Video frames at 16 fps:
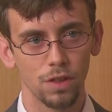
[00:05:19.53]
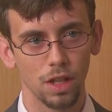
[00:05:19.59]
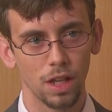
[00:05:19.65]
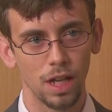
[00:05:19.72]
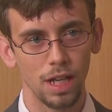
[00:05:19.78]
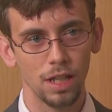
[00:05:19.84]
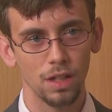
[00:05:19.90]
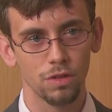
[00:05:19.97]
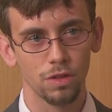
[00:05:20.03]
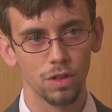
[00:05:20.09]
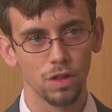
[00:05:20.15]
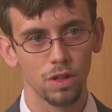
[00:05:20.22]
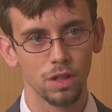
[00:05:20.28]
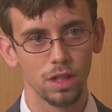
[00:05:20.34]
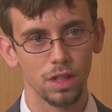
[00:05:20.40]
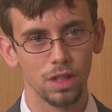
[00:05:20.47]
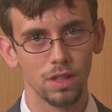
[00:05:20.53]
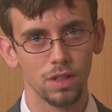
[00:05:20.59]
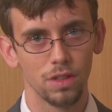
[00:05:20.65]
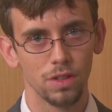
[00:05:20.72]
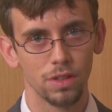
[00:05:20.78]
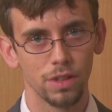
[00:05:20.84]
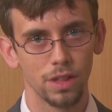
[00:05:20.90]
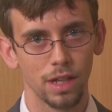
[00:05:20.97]
unanswered
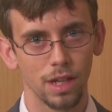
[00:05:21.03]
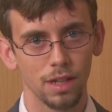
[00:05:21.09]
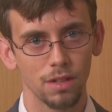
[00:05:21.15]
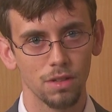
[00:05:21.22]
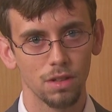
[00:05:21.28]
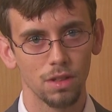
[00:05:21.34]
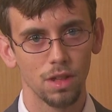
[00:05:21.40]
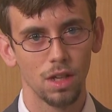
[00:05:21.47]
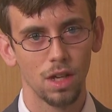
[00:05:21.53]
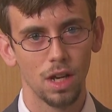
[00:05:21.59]
is that